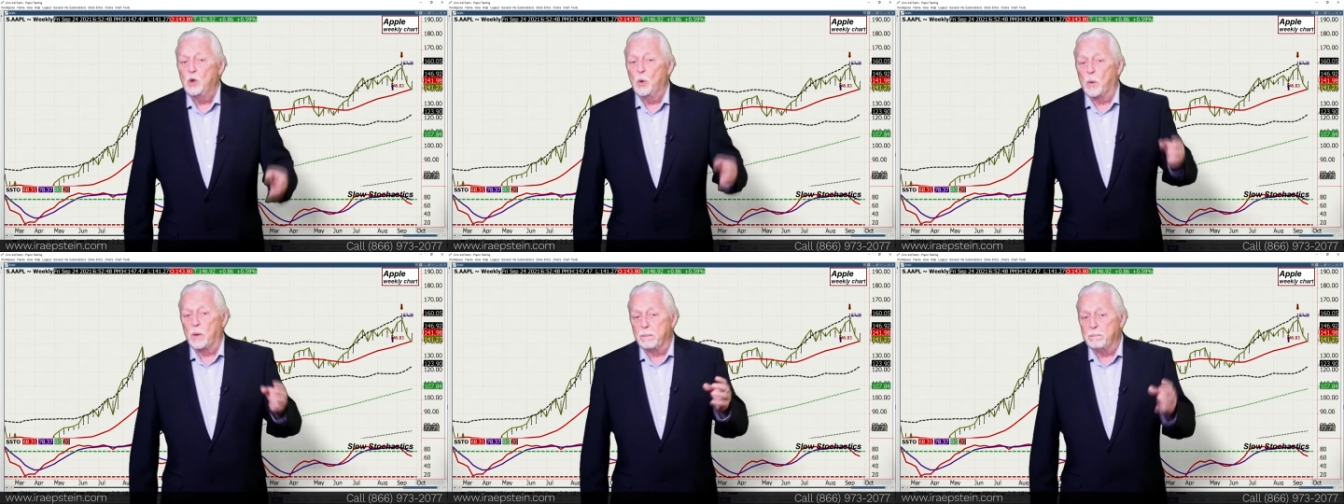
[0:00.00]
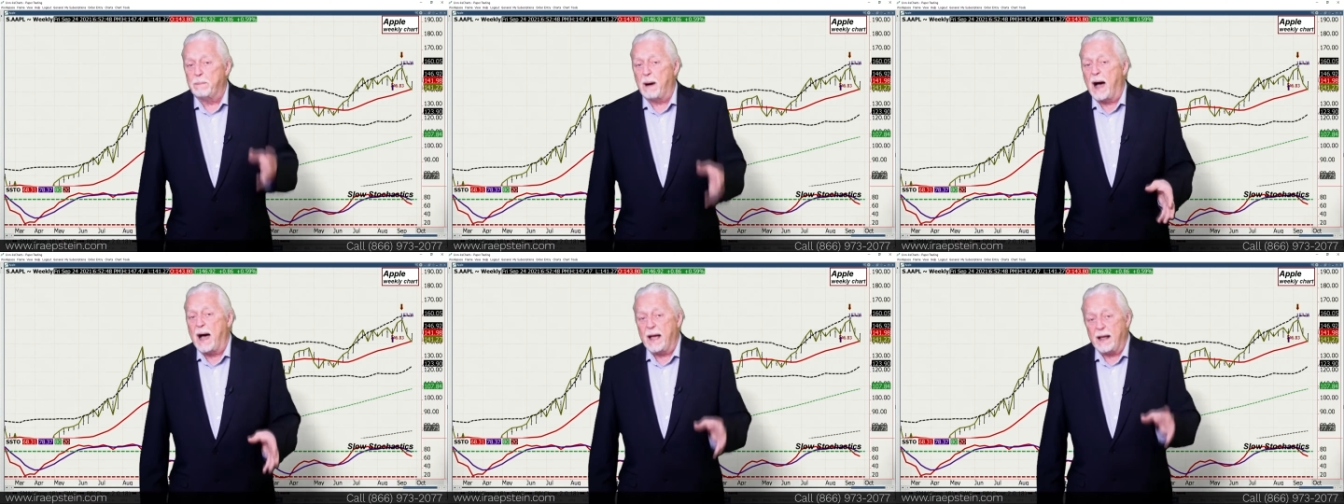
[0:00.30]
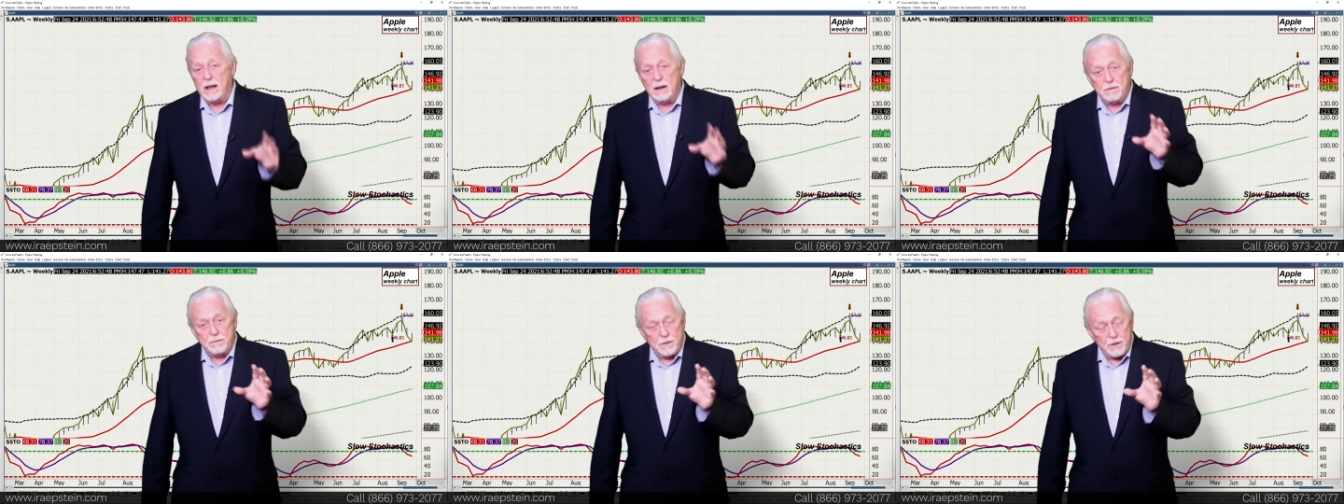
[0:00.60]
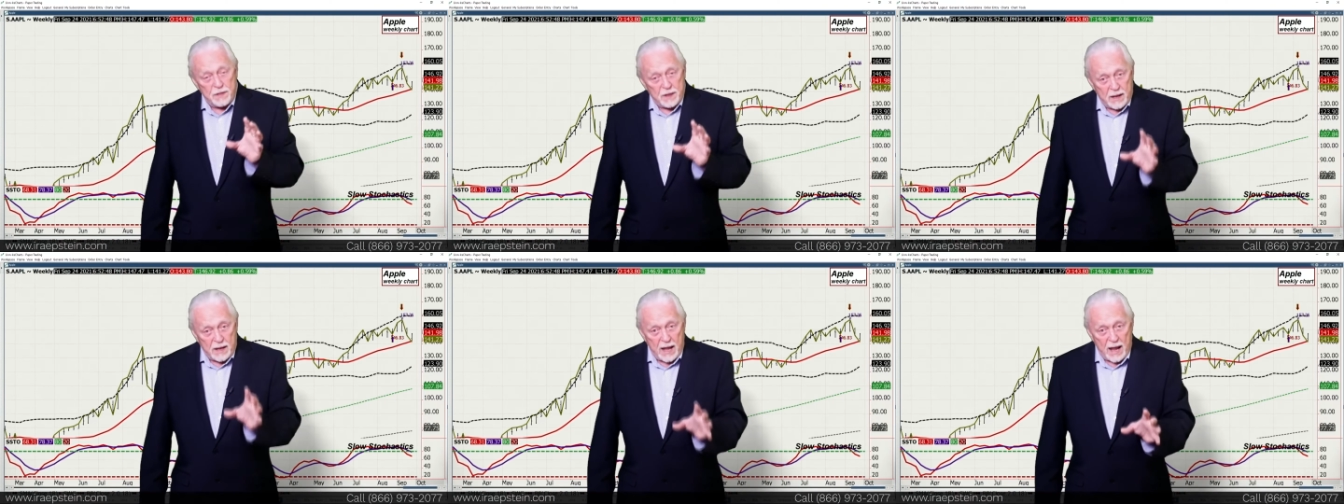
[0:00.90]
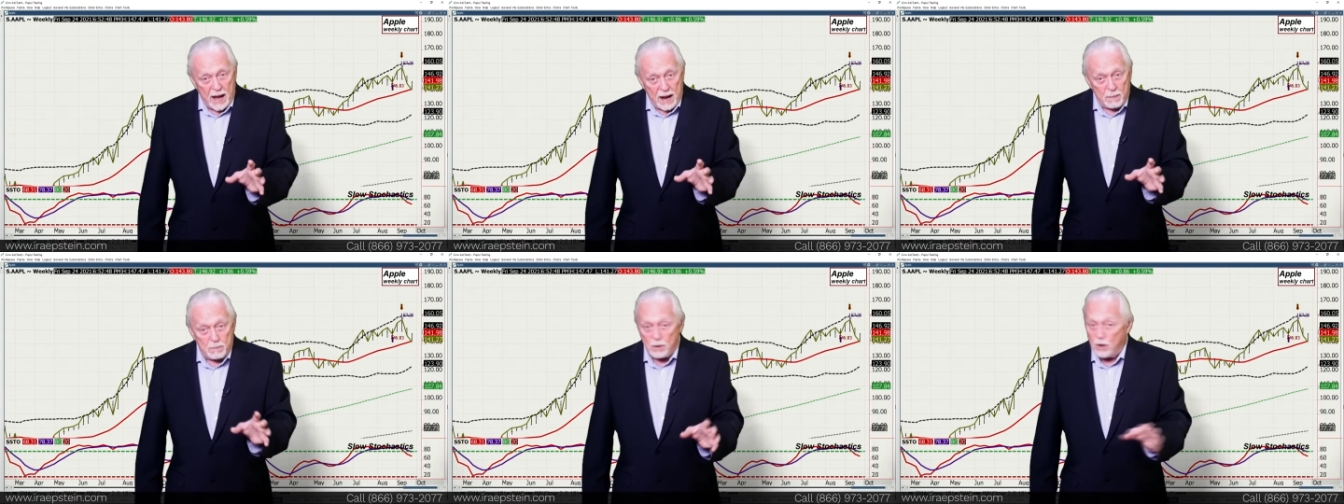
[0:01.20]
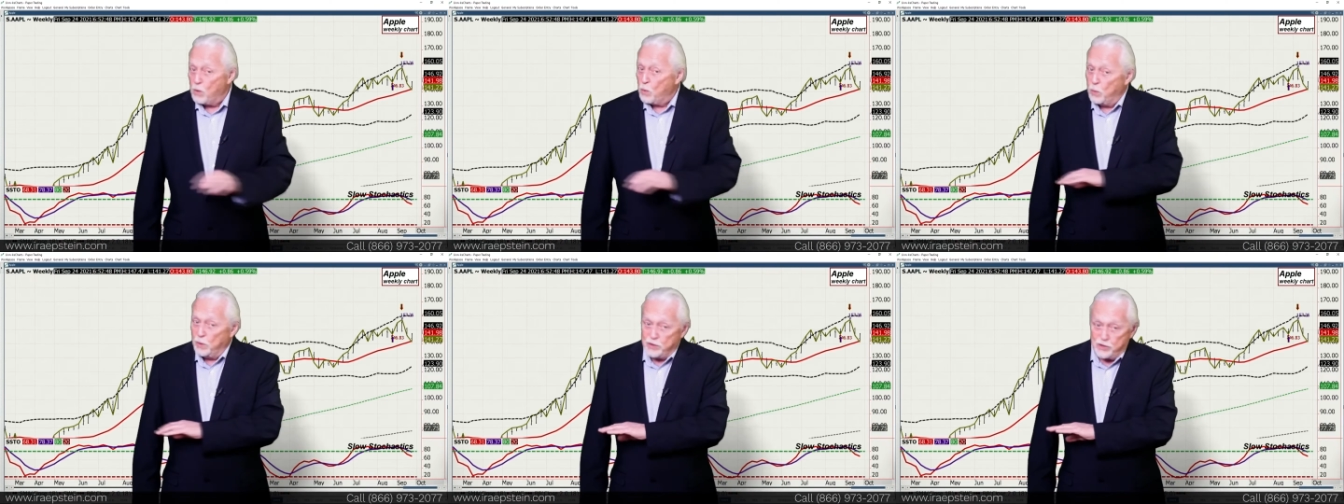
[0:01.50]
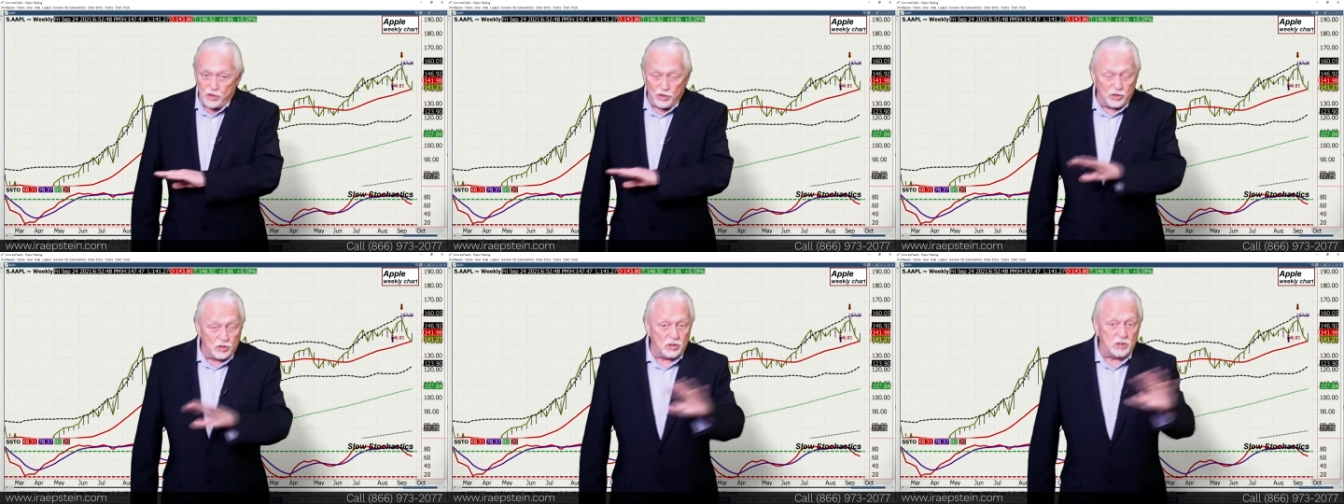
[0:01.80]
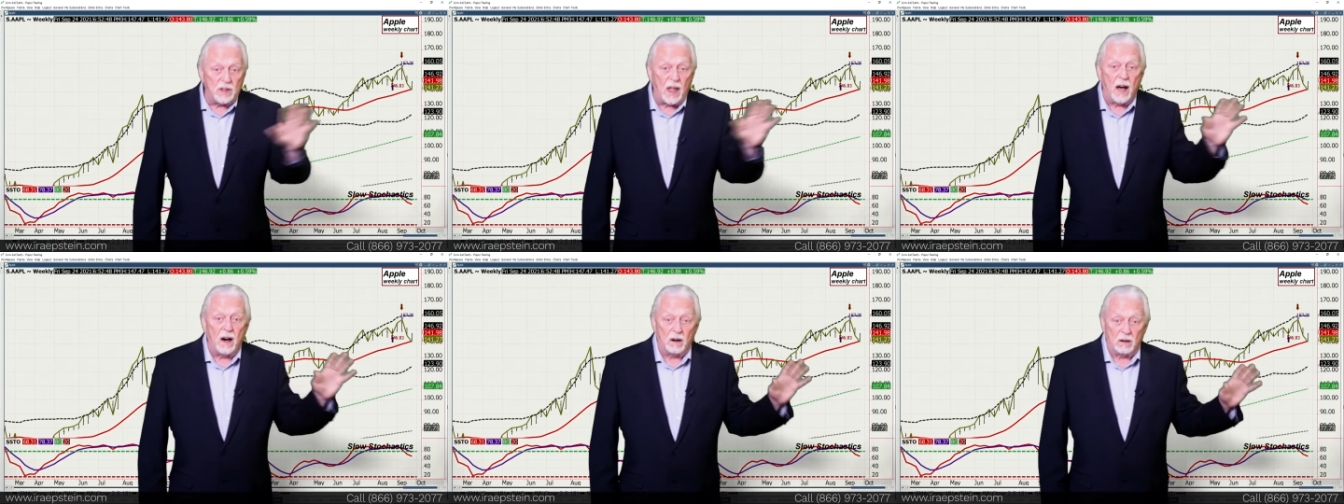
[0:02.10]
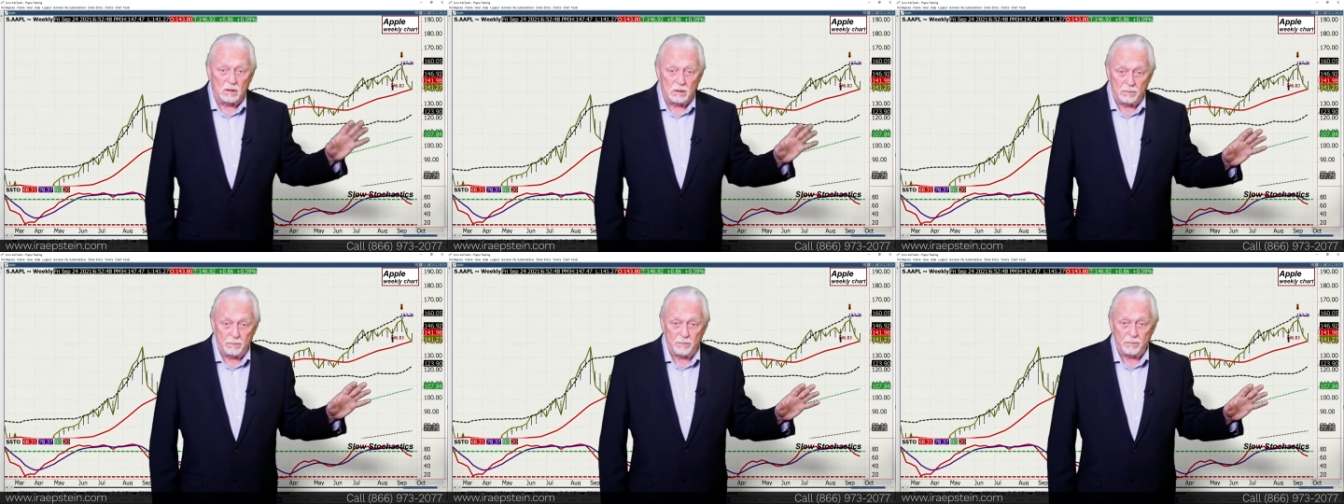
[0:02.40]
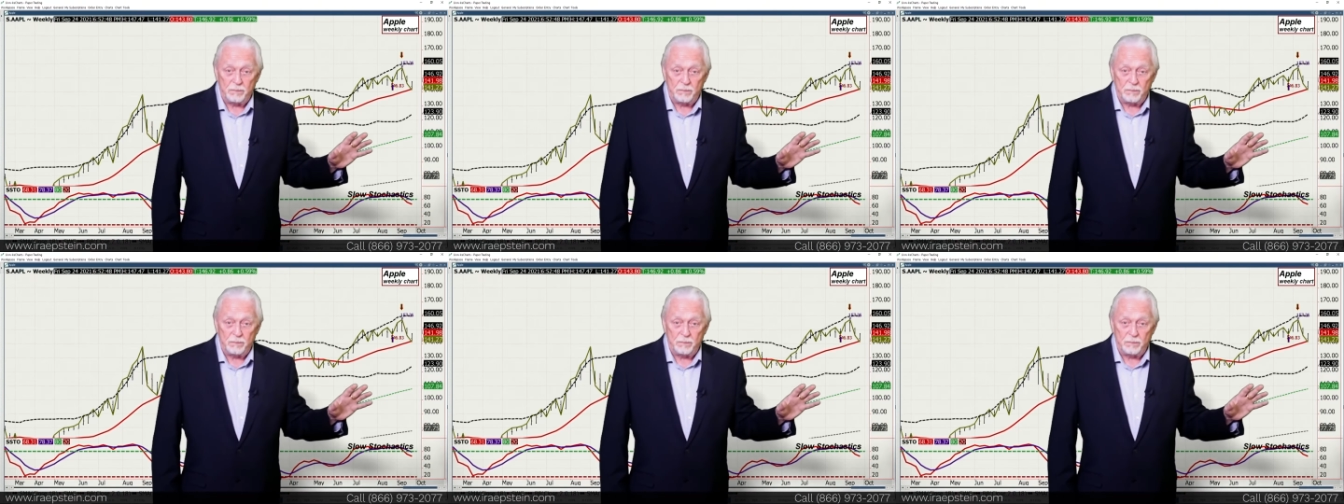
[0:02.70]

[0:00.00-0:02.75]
you were buying it for the camera, which is stellar,